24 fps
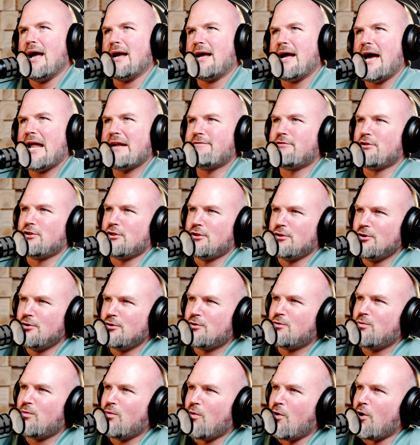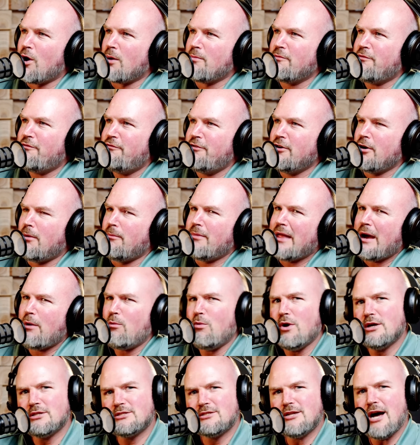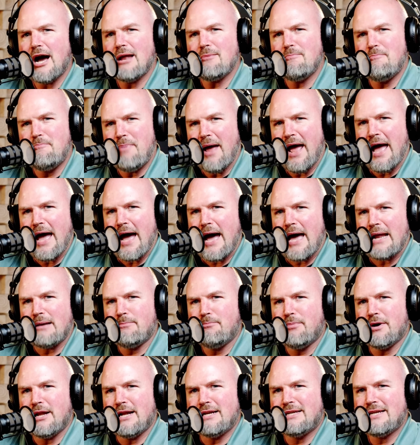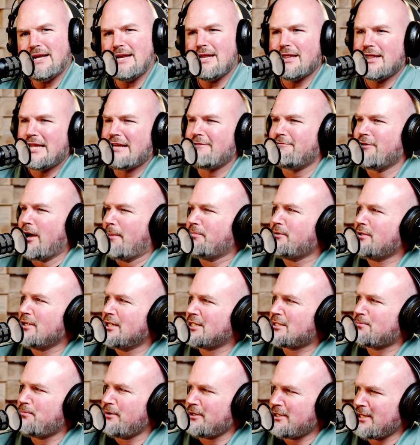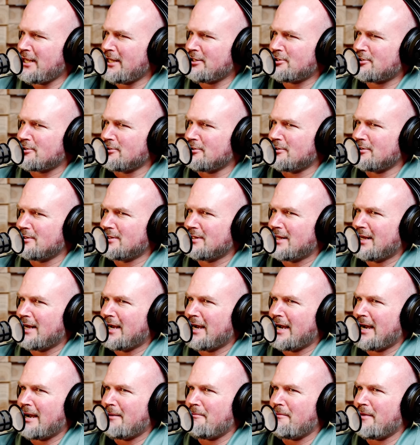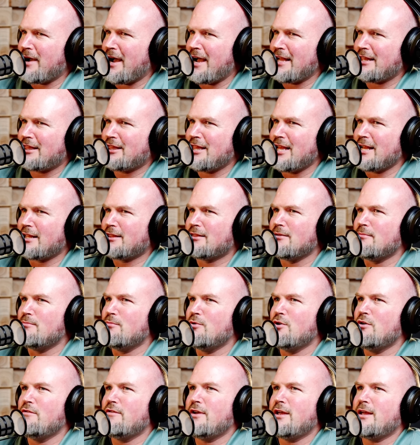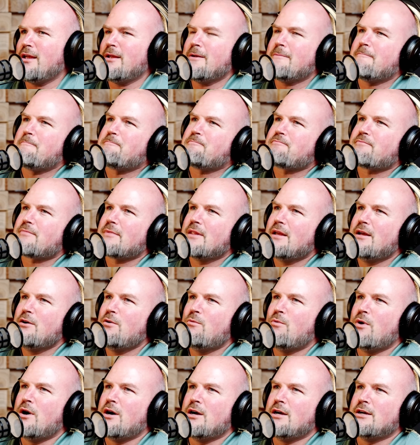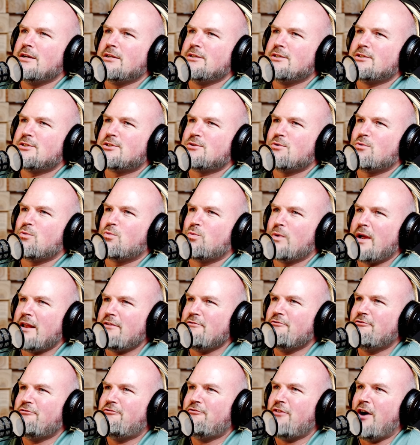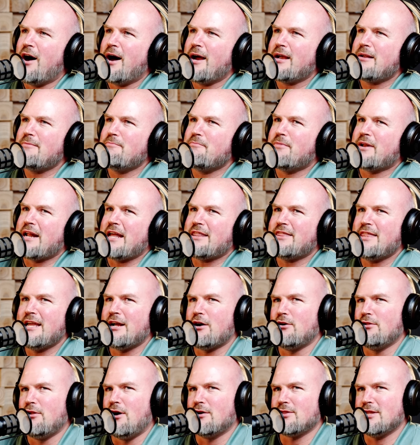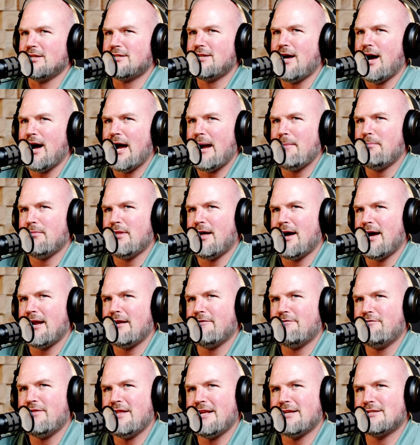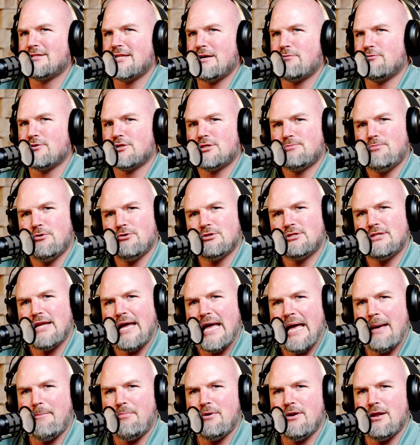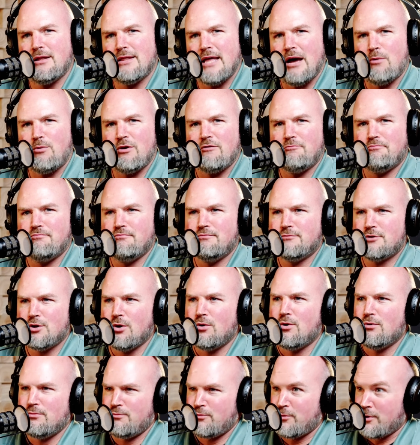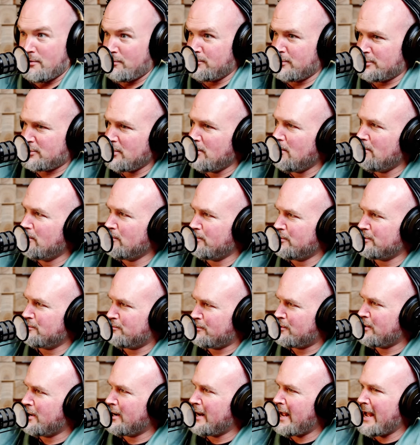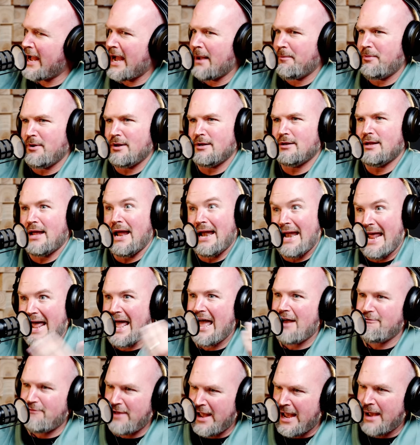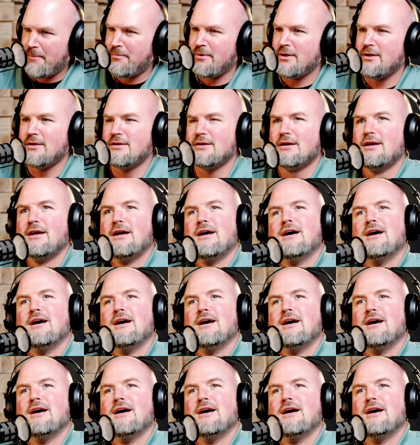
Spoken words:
kind of a lukewarm film that was not bad, but it didn't live up to its potential. I think the movie was written fine, but I think along the timeline of things that were supposed to happen and that we're told were going to happen and have happened,